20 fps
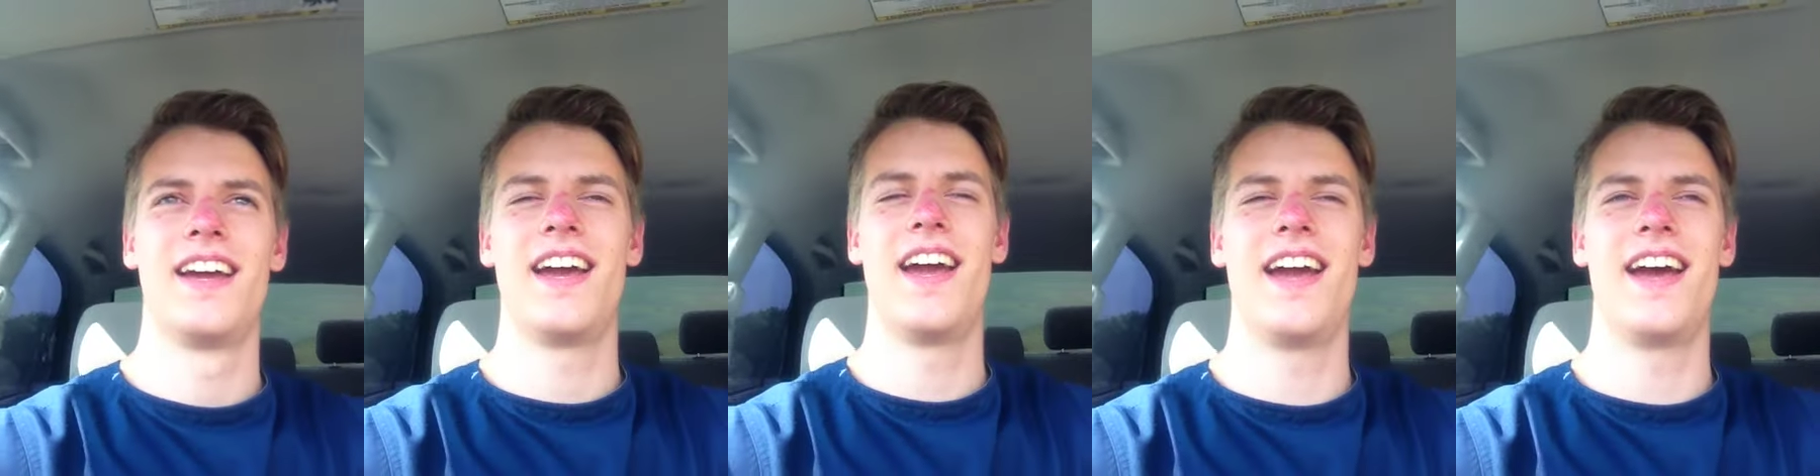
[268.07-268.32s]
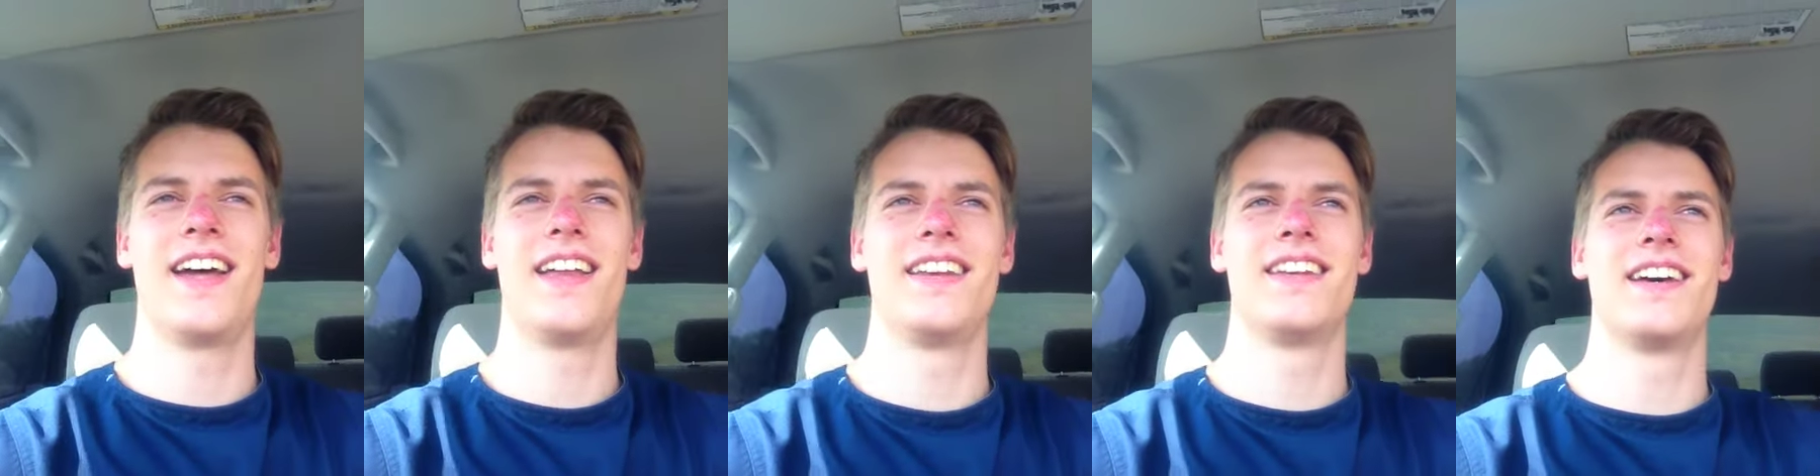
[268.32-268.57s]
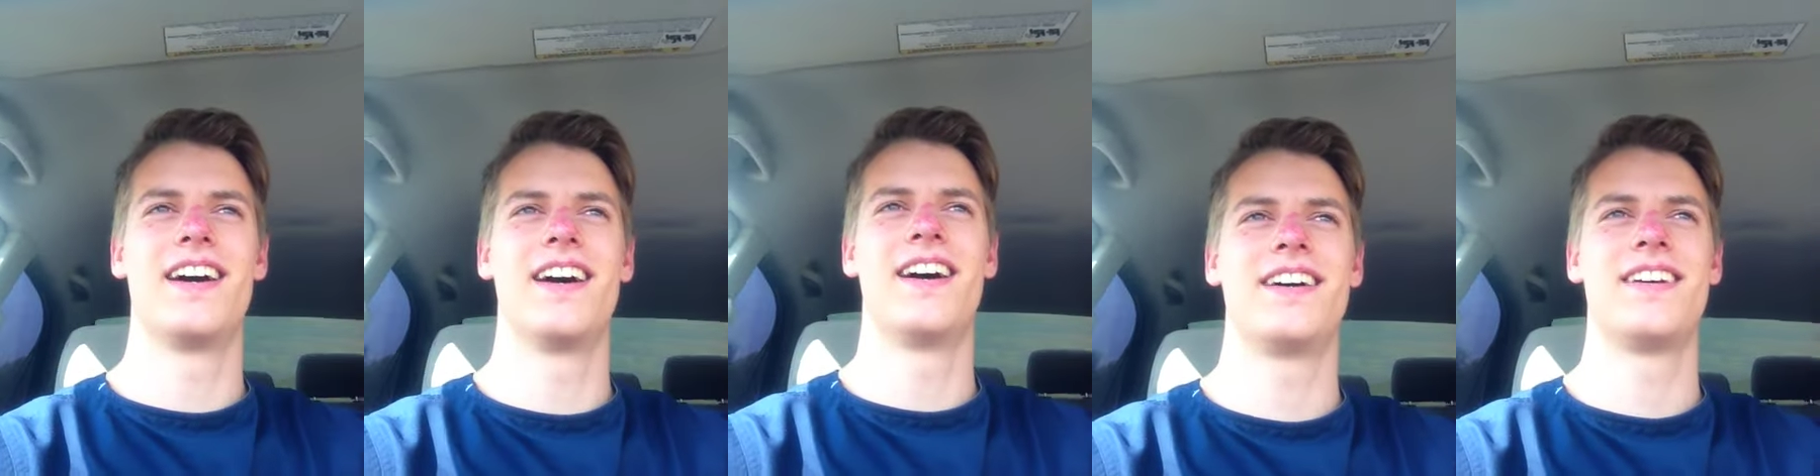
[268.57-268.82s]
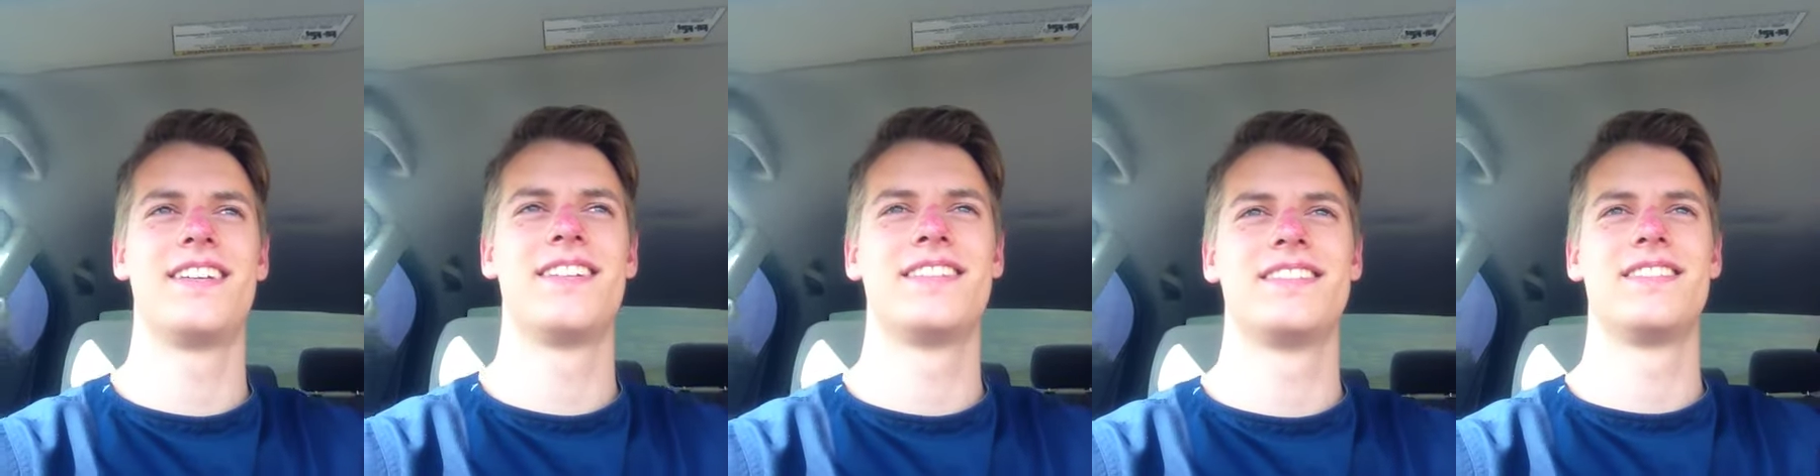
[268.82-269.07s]
And
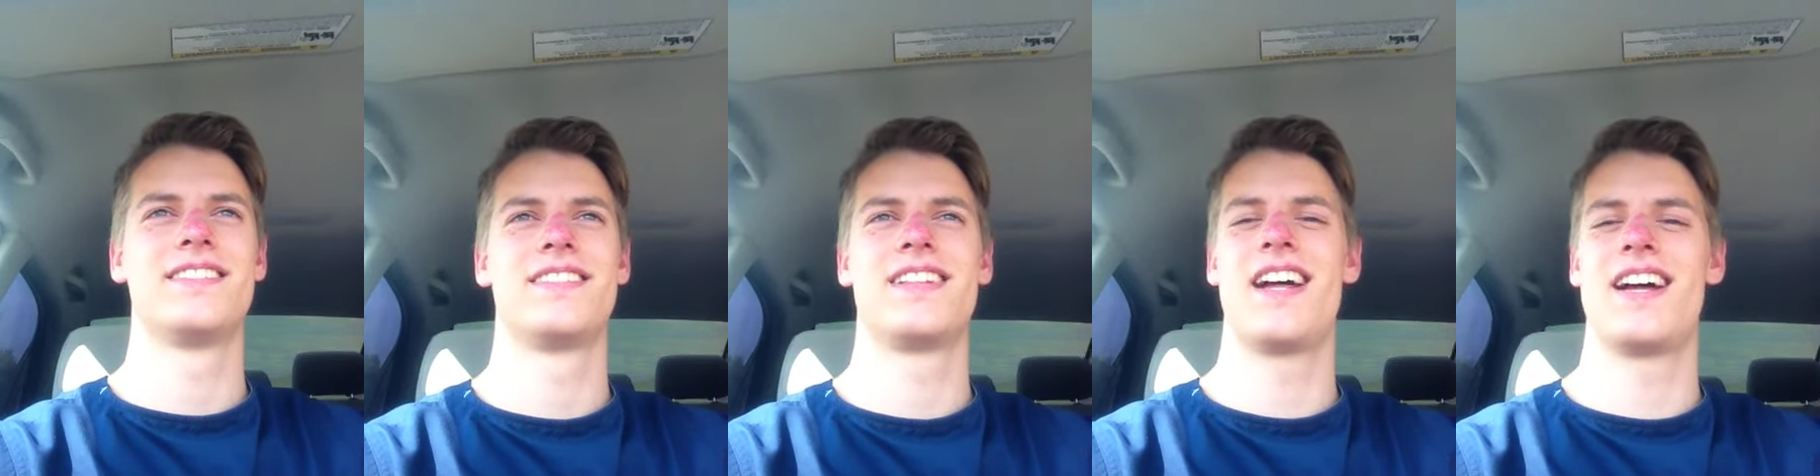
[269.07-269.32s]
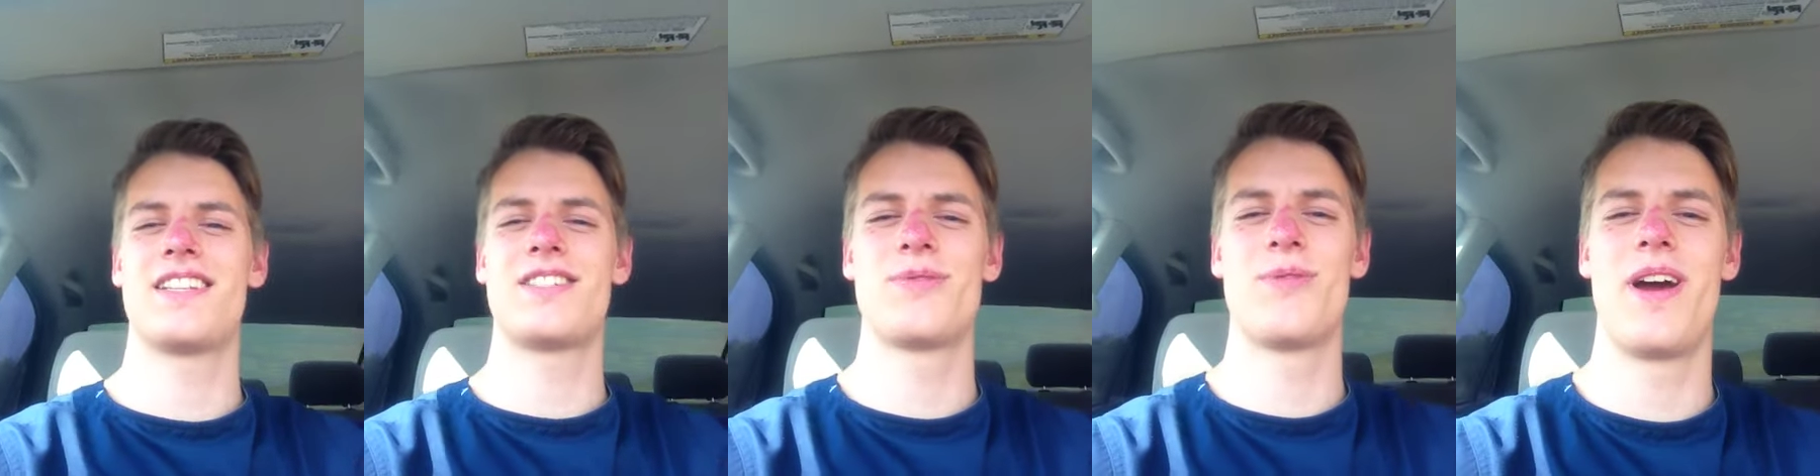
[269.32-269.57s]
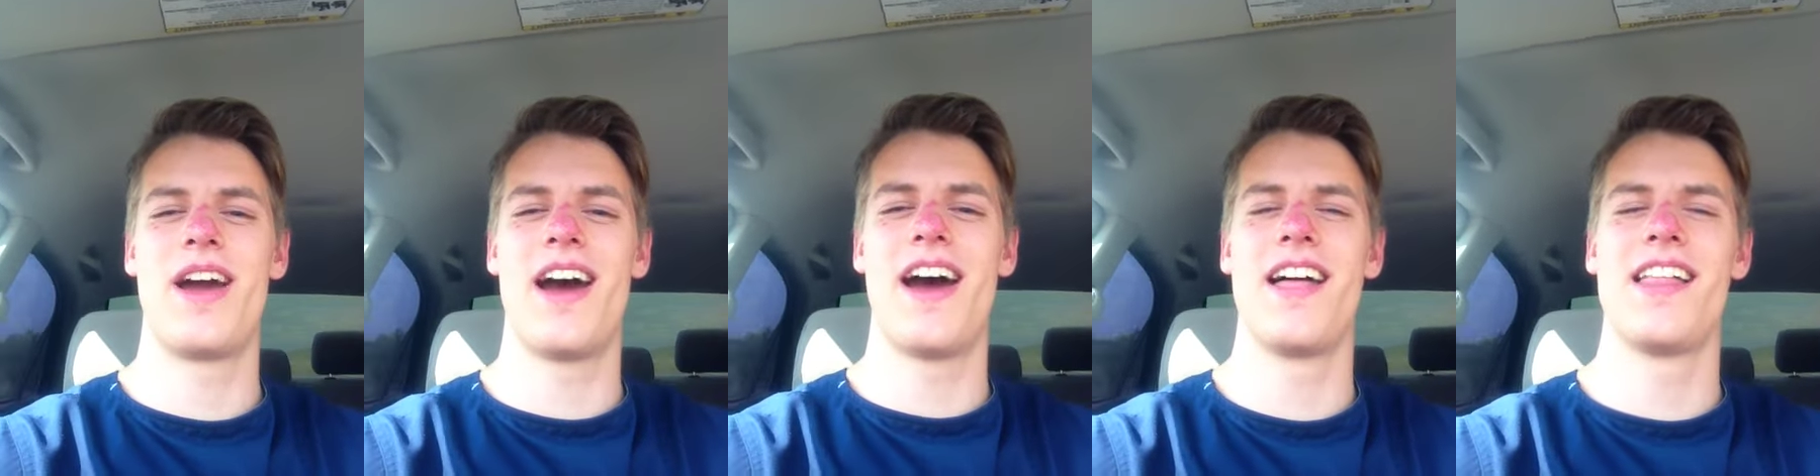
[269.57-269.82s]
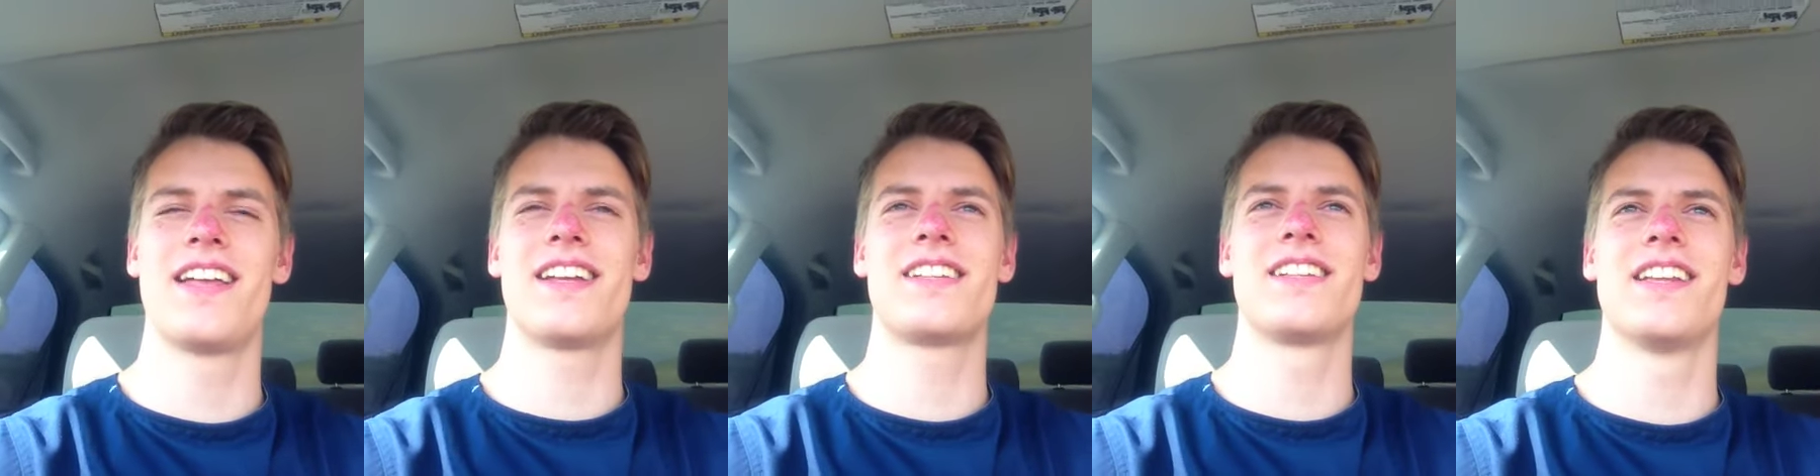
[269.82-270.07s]
that's the way
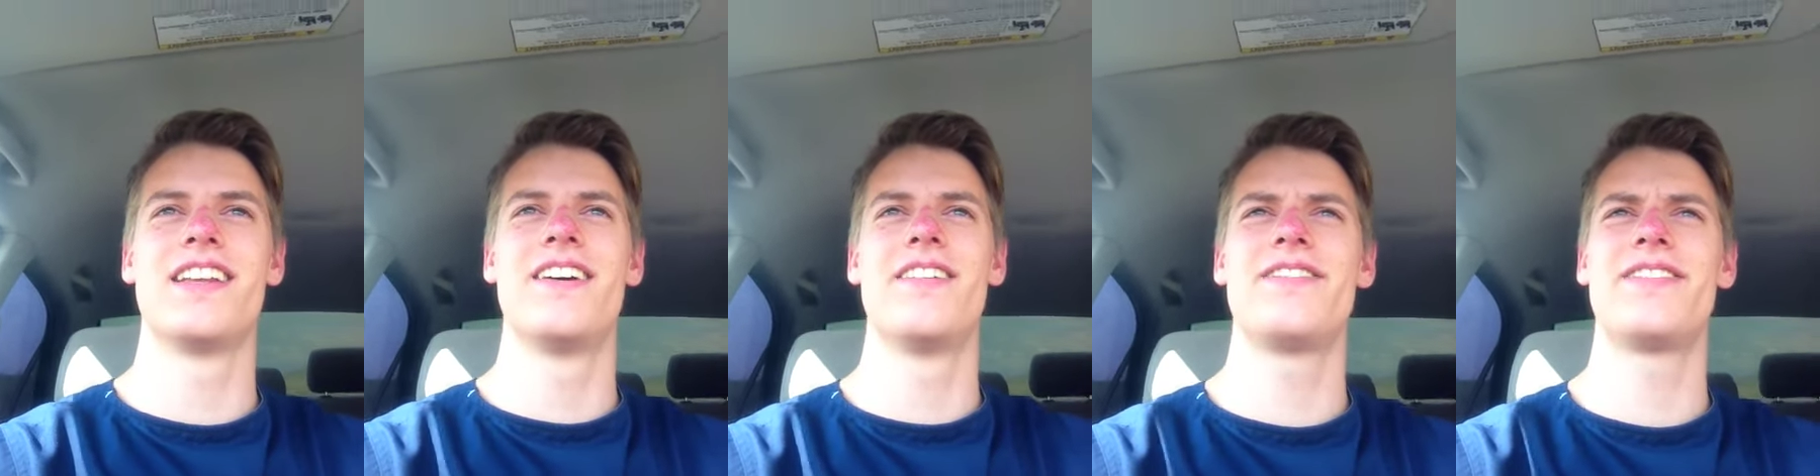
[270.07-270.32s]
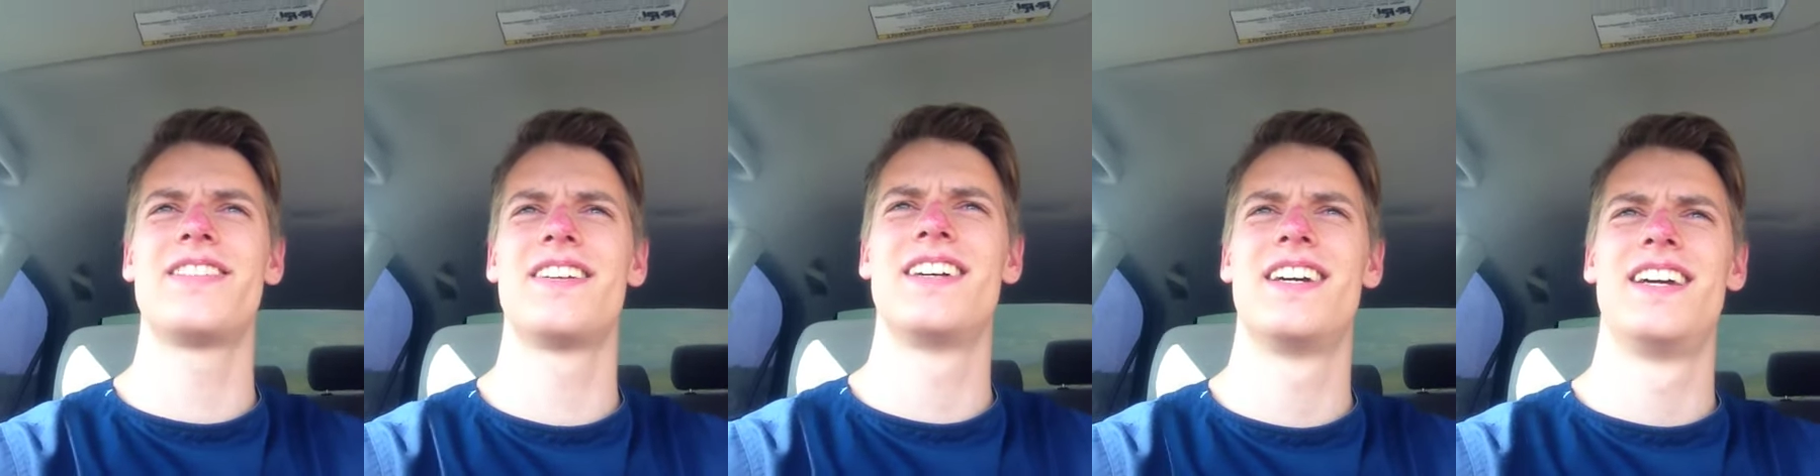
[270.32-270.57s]
I like to live.